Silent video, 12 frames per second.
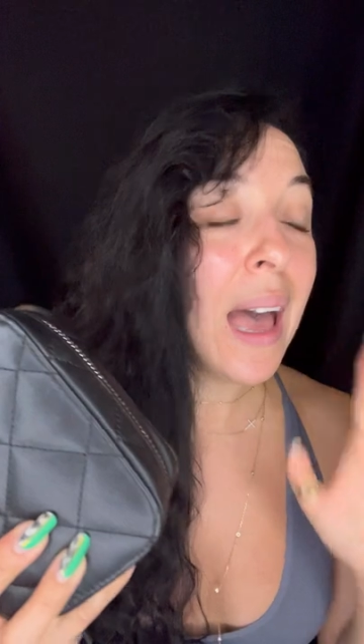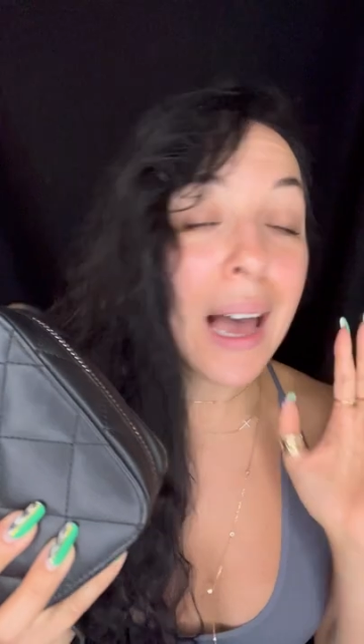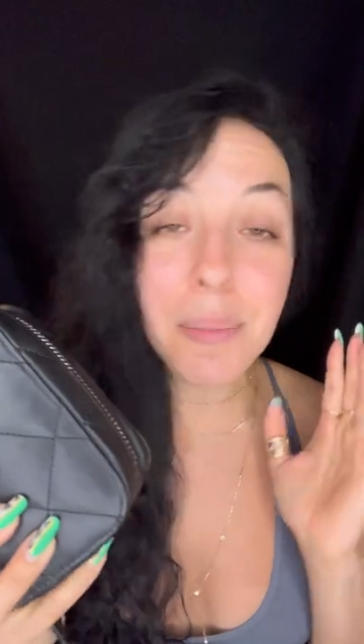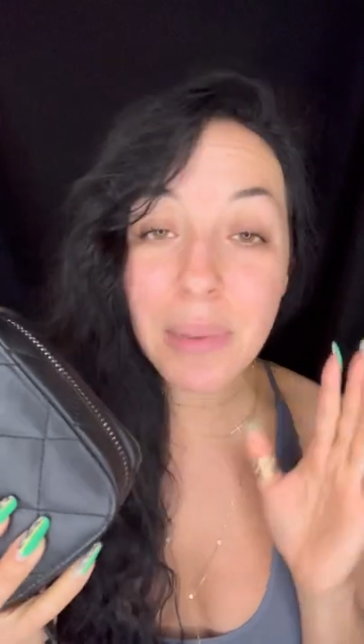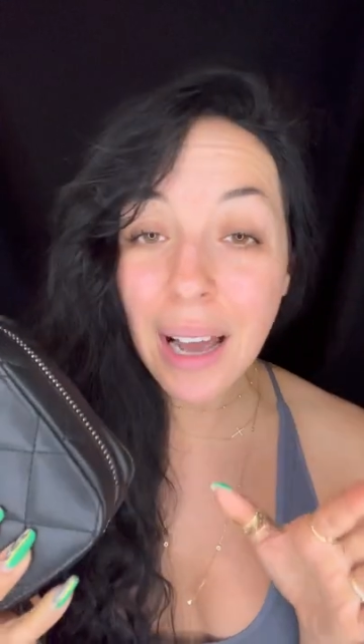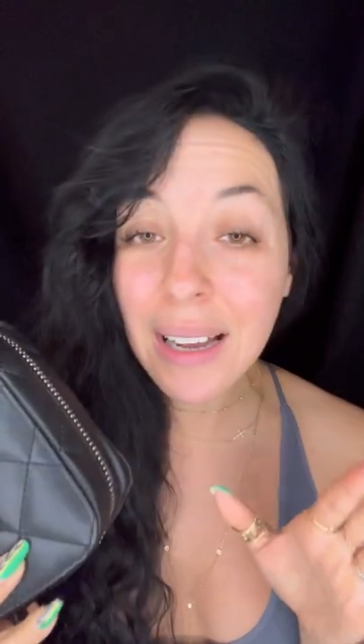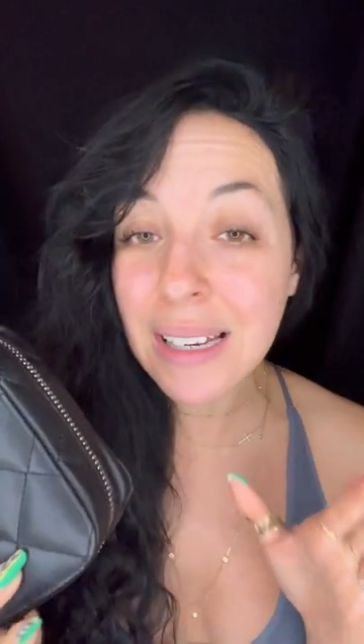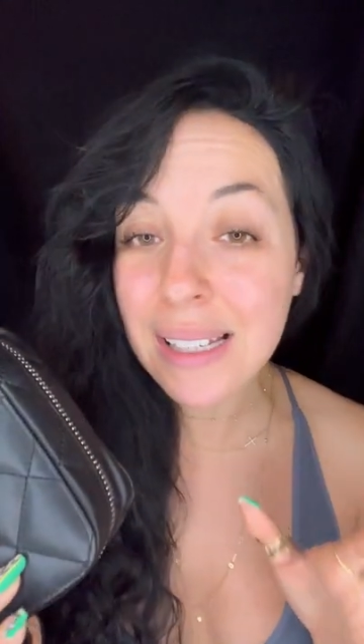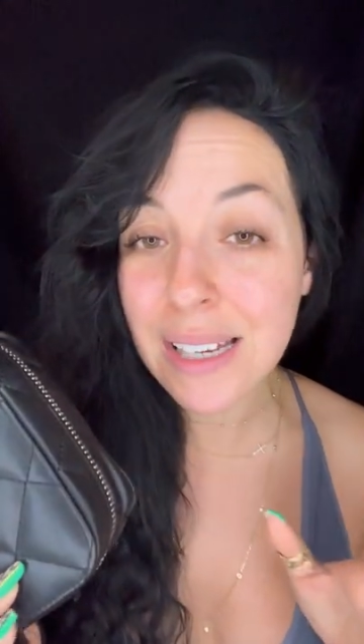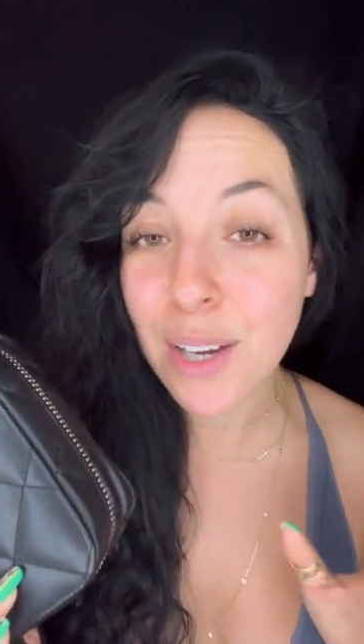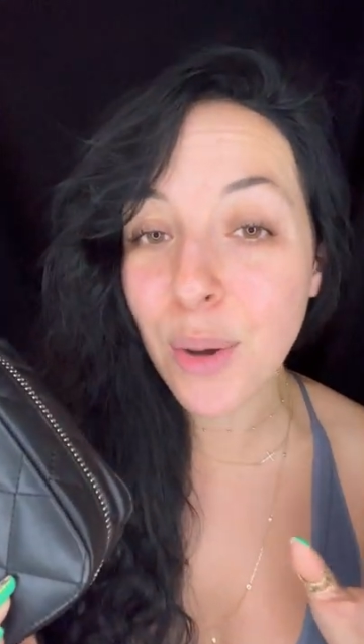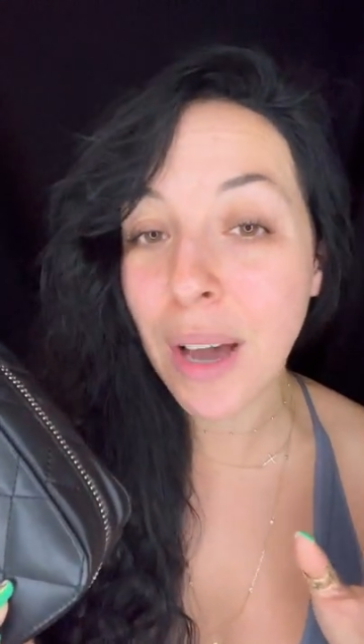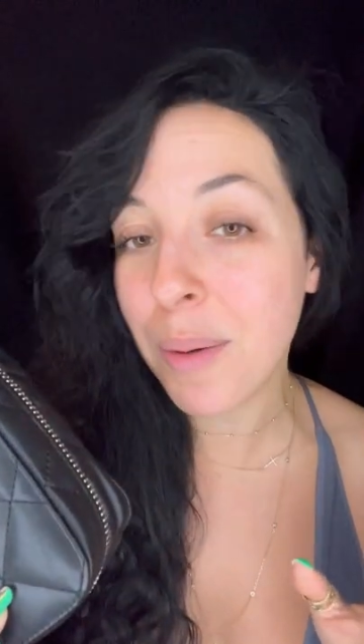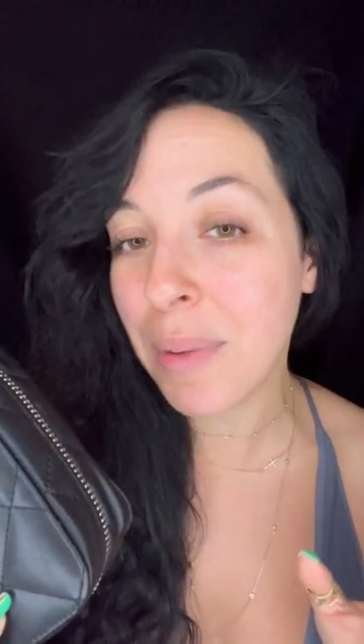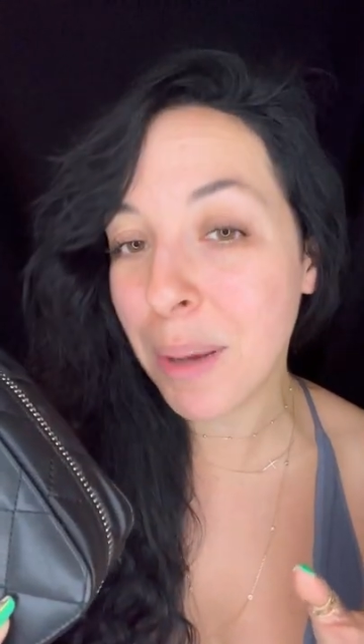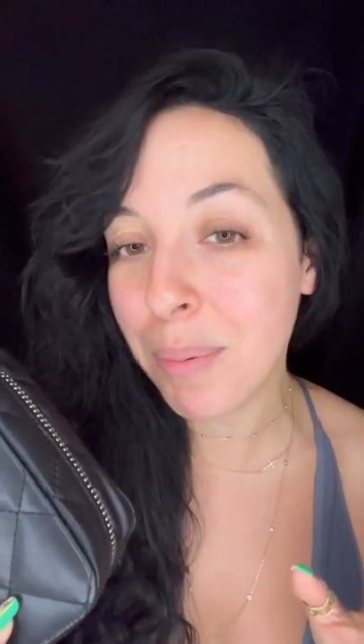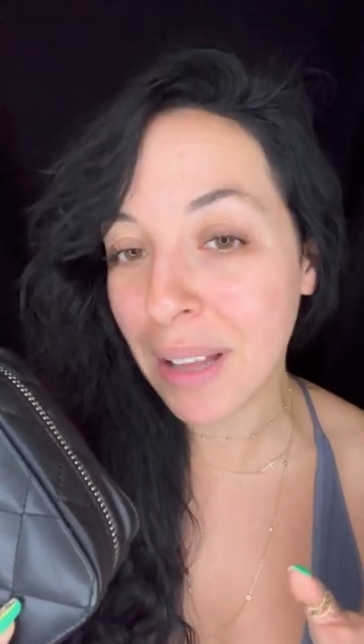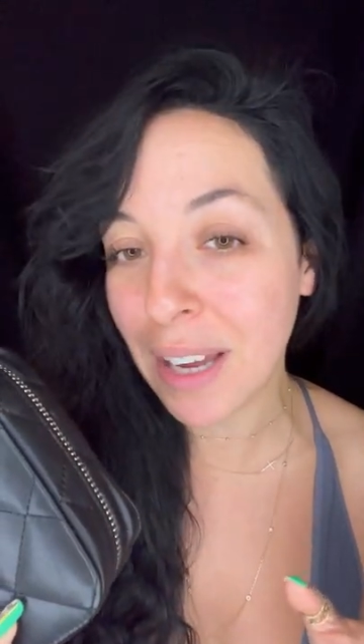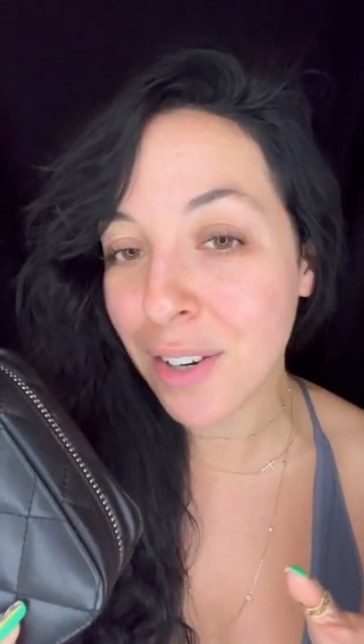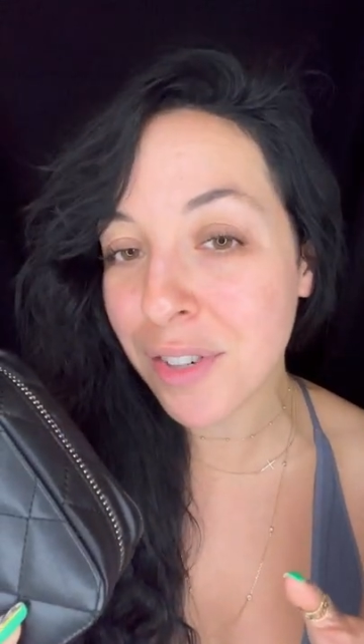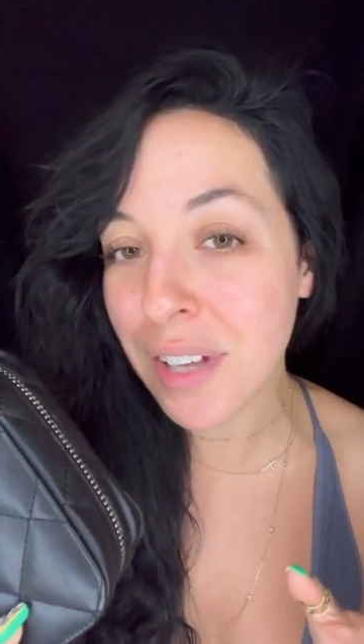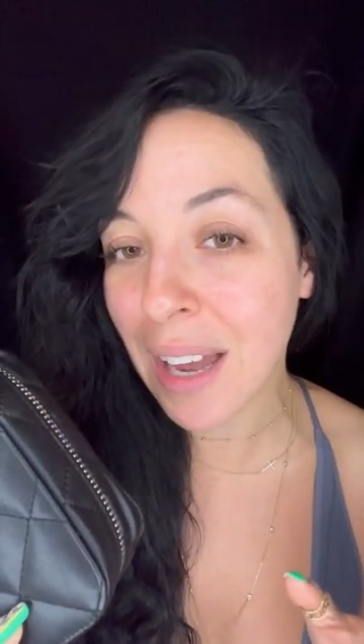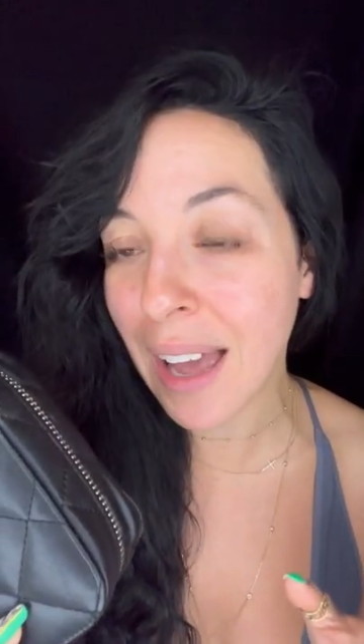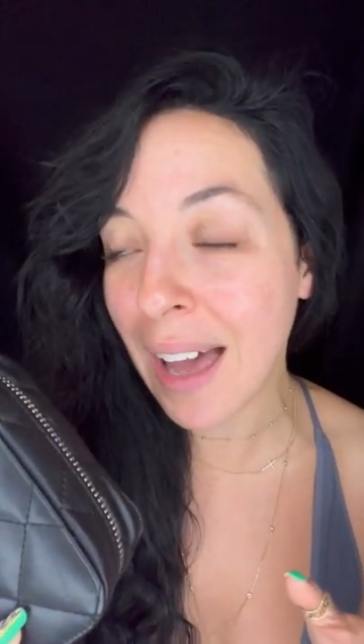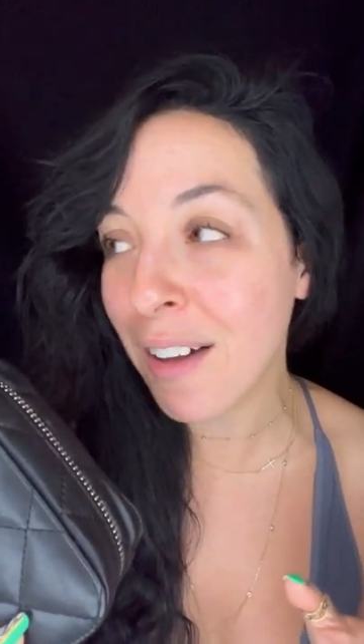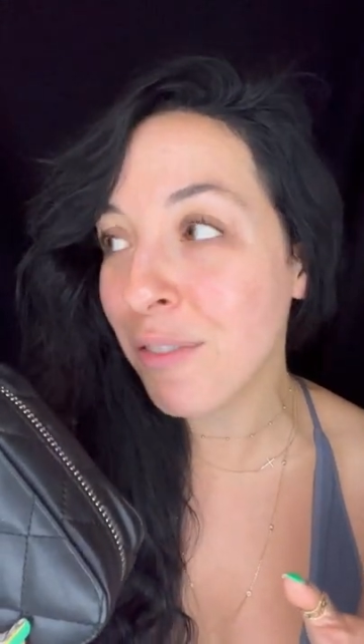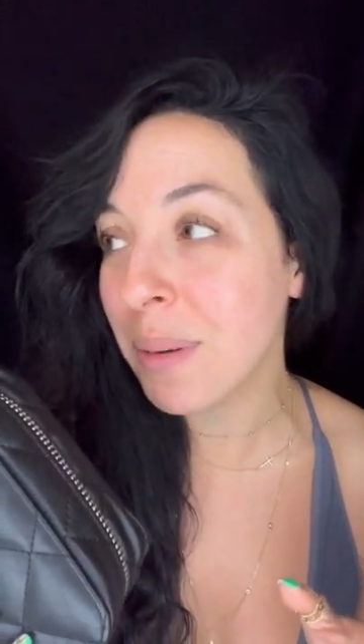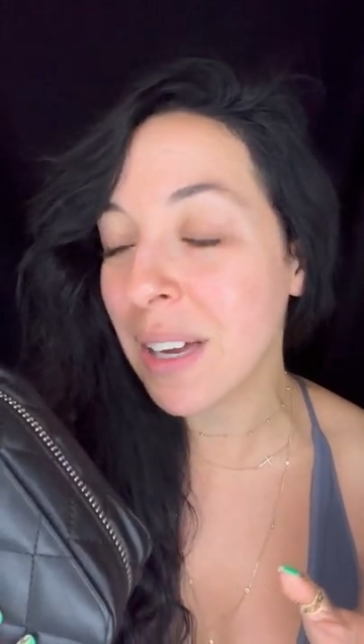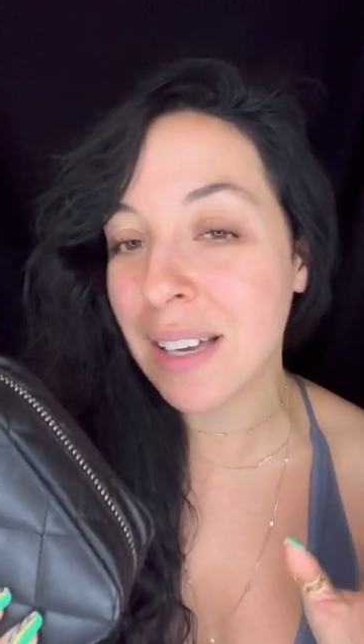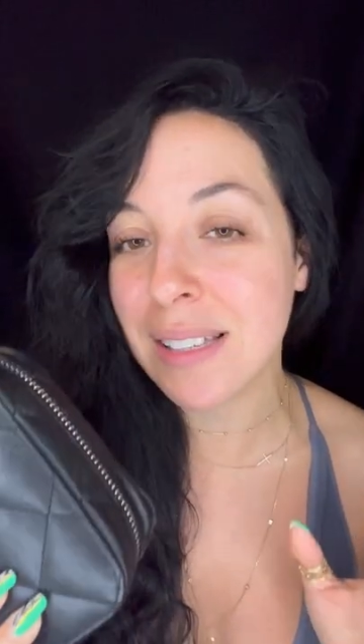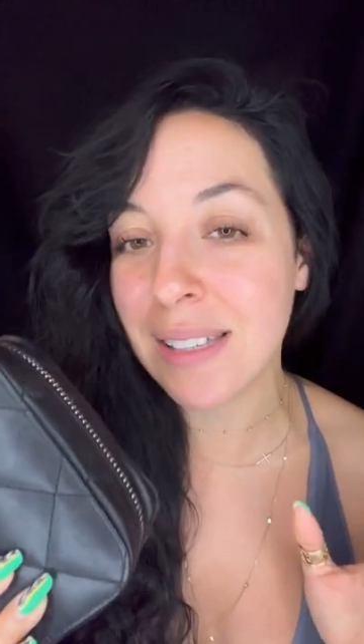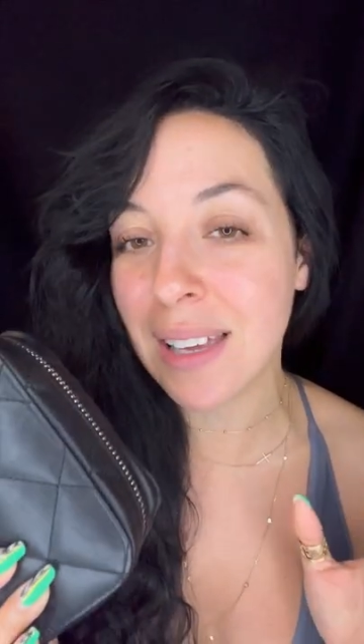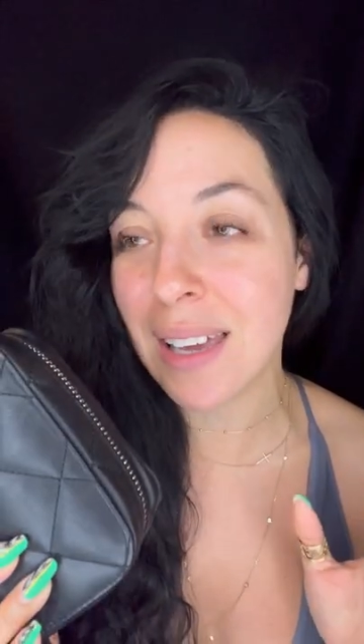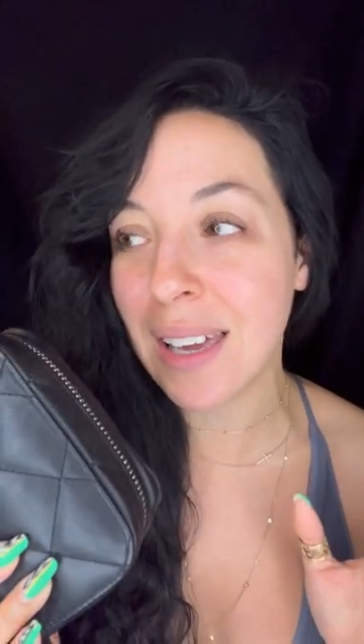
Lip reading: I'm not going to tell you how many planners I have because